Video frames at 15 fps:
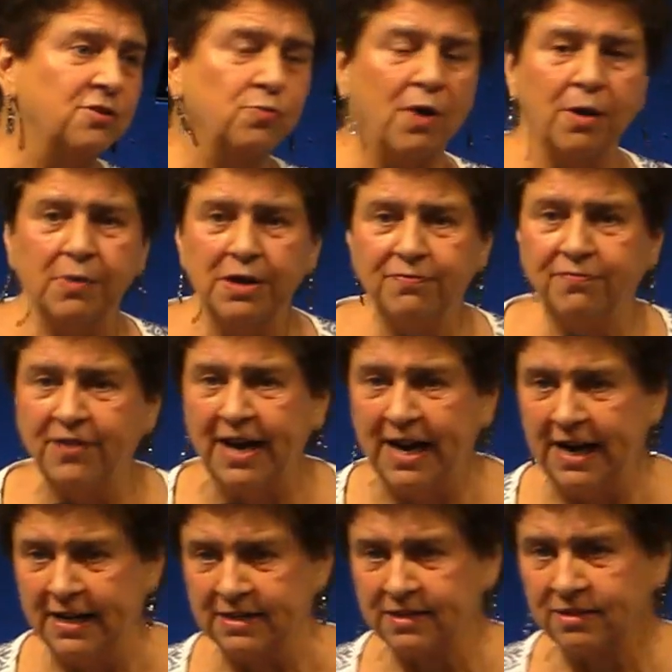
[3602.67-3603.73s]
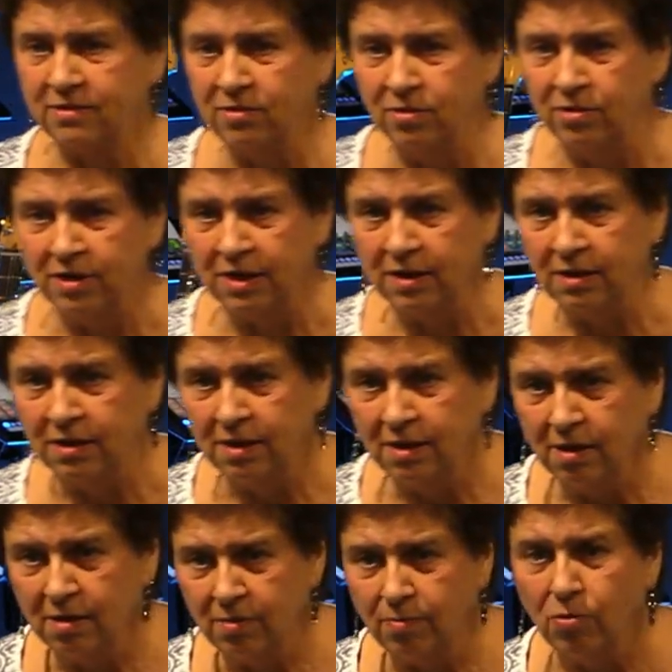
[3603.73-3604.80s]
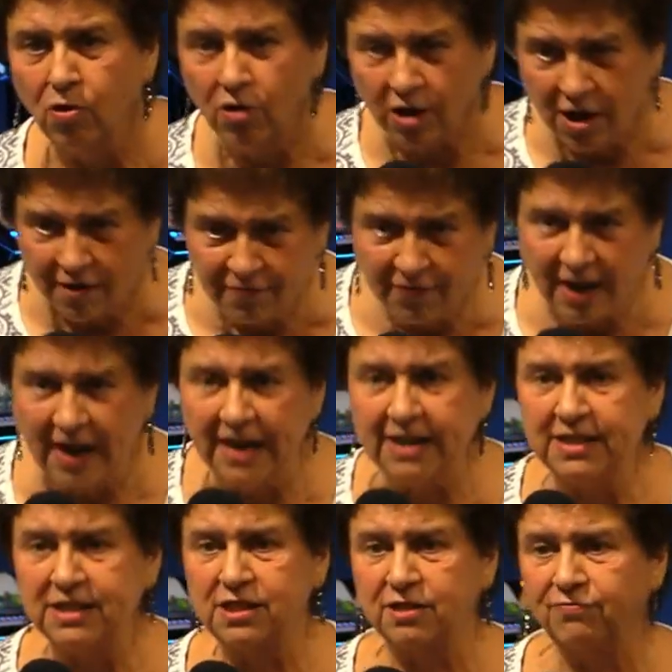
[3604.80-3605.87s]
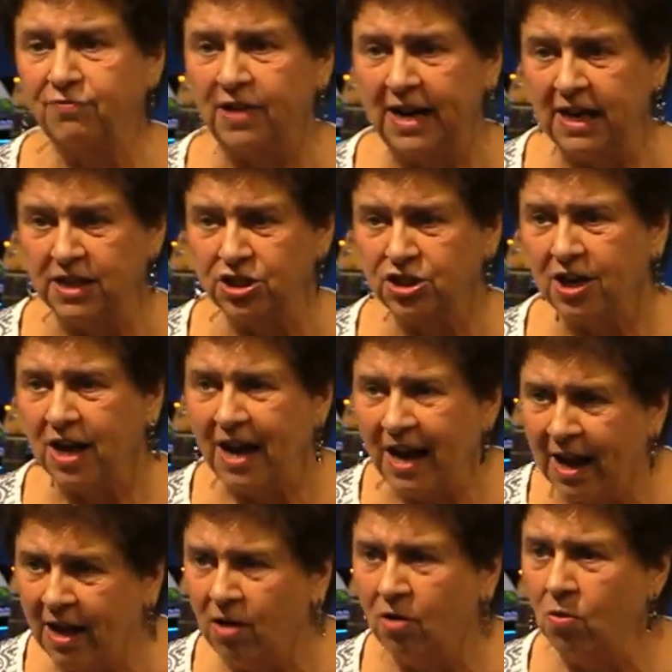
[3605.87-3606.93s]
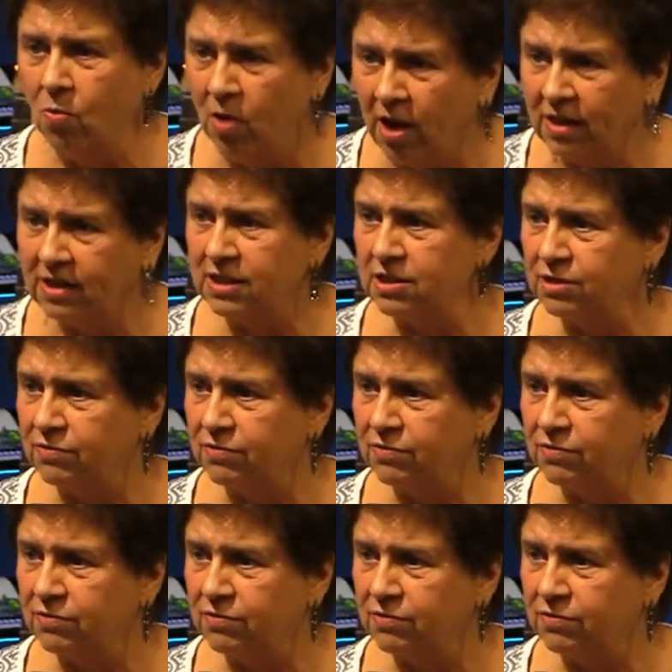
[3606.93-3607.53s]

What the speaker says: why we fast, Lord. Mortify this flesh. I don't want this